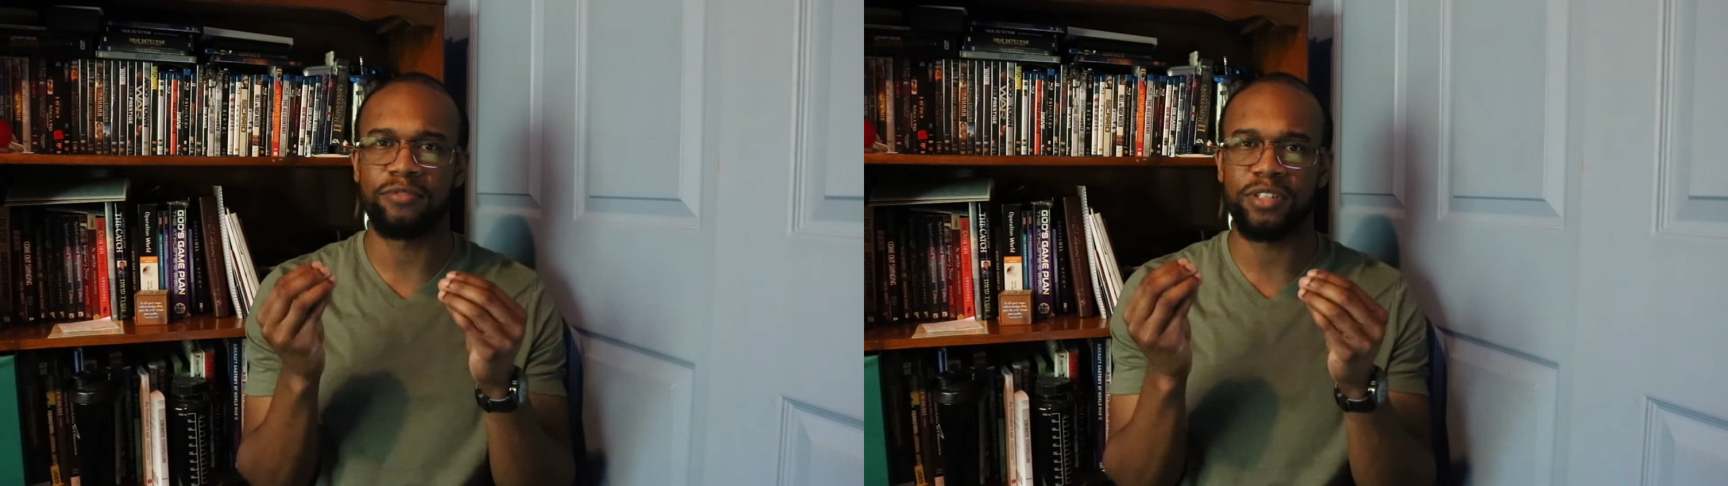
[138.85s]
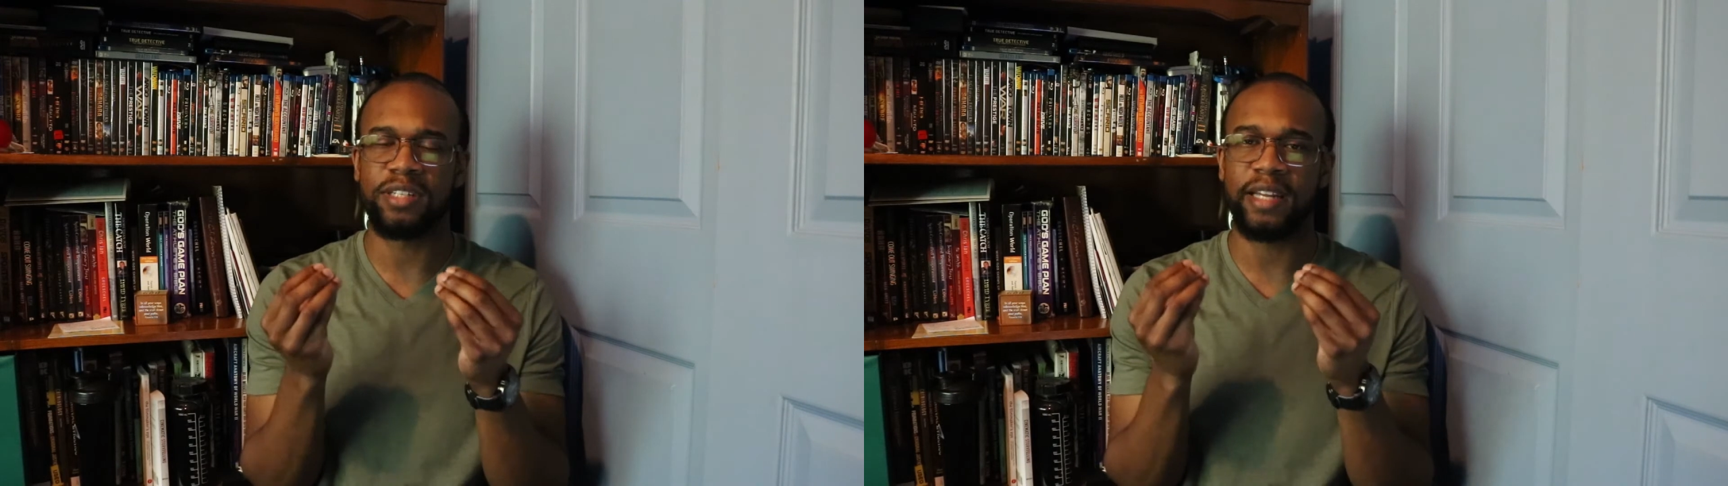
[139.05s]

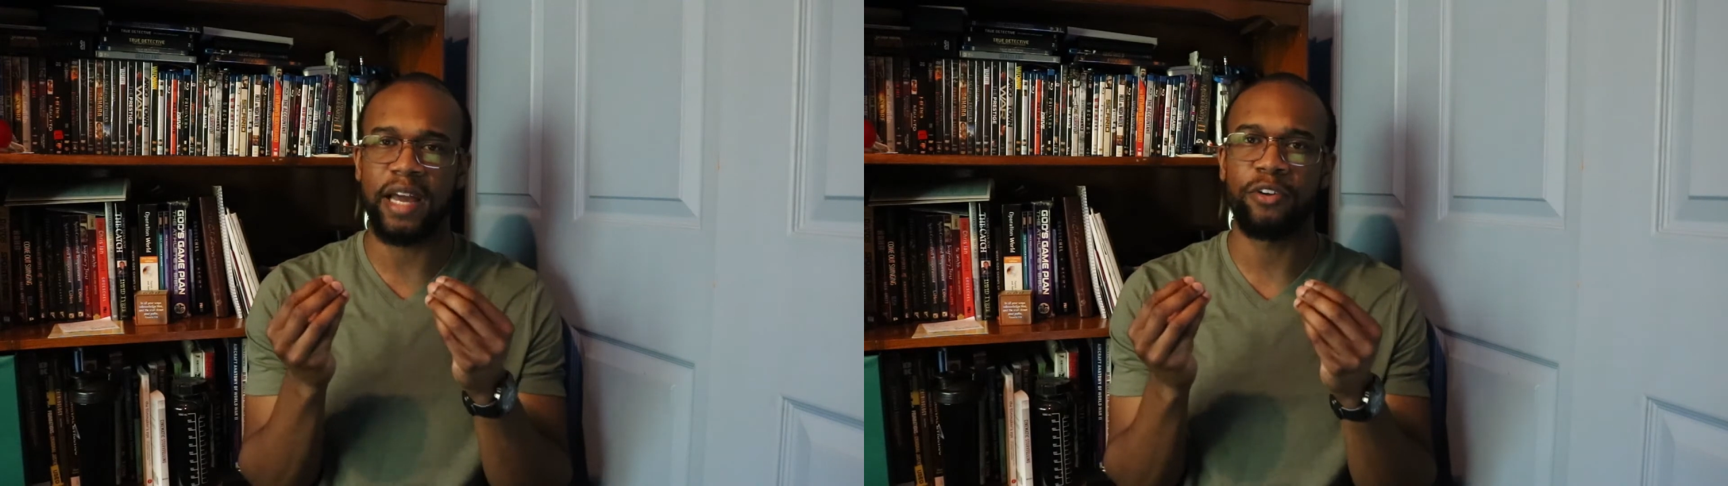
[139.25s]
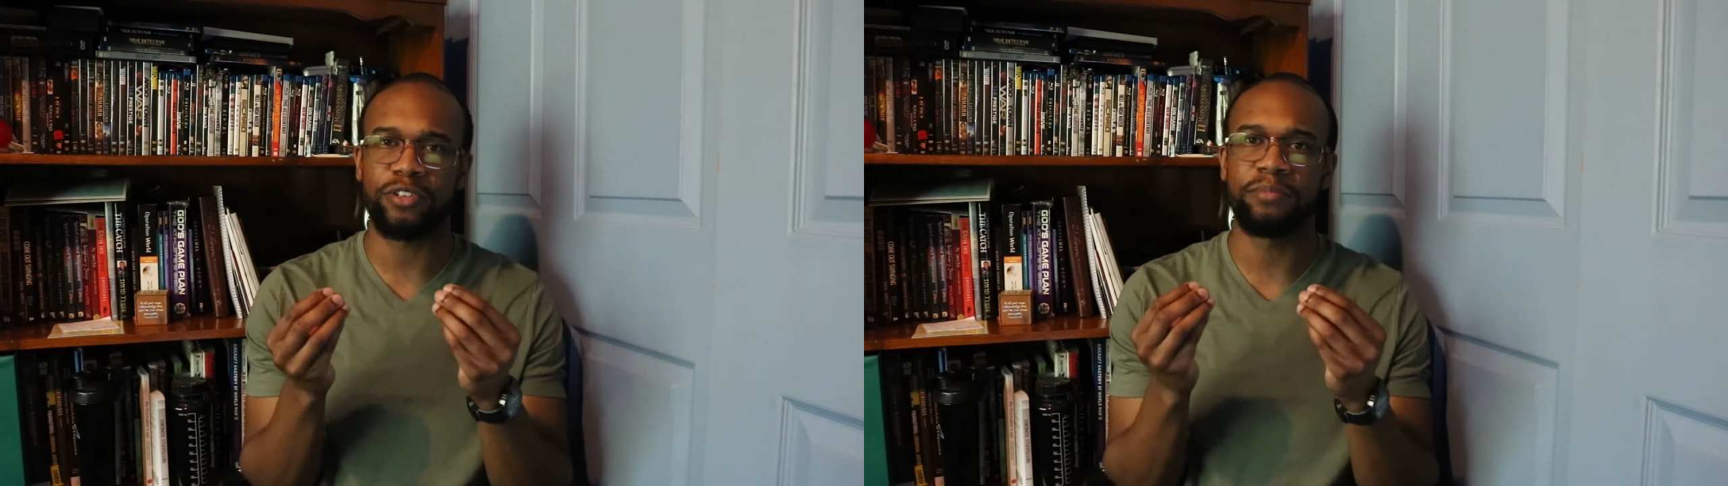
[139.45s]
stick
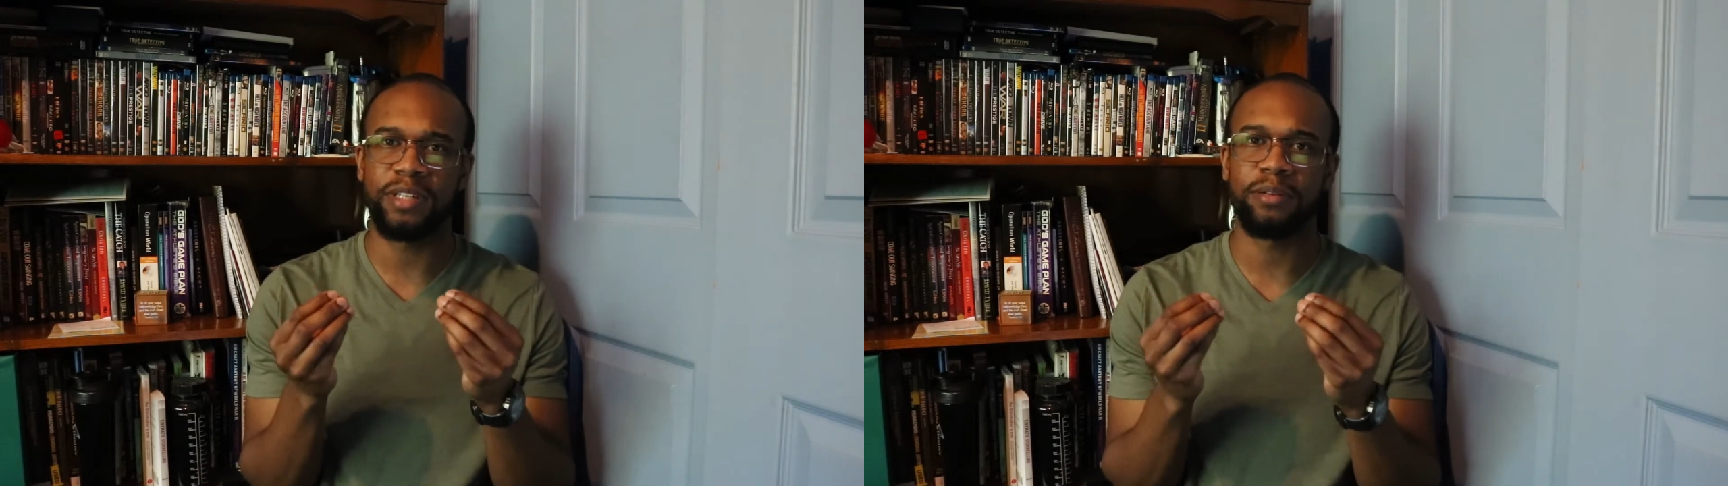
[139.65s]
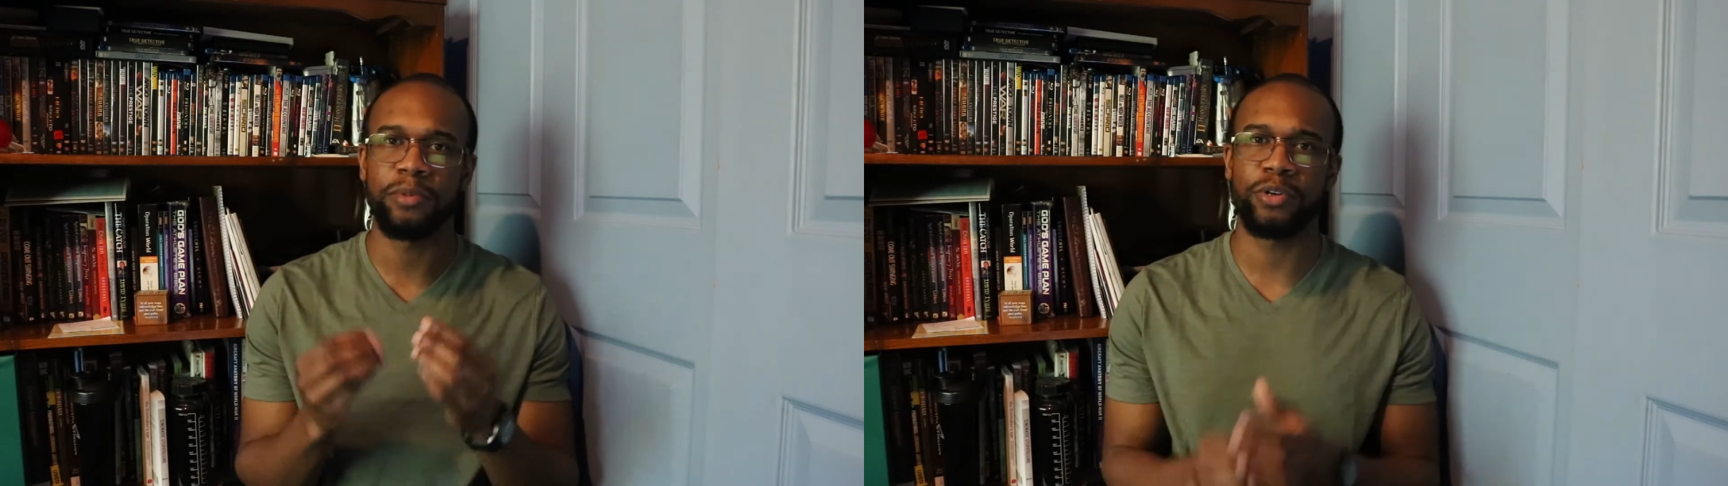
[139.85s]
out to me
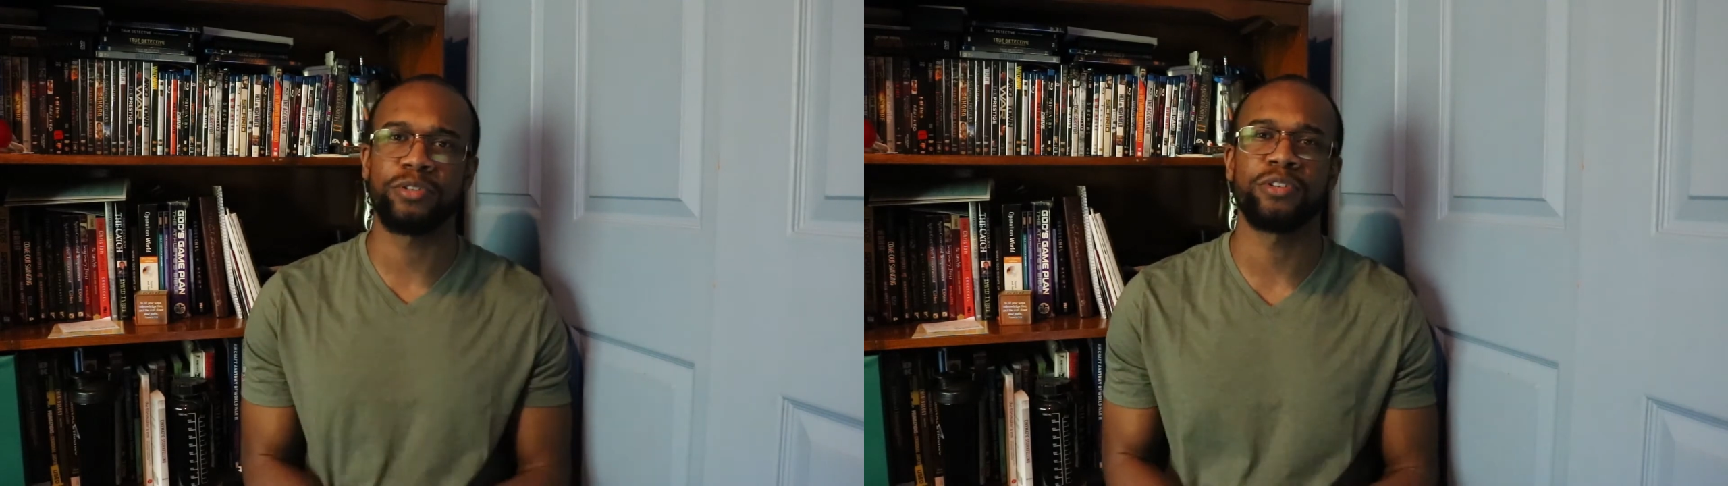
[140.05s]
the most.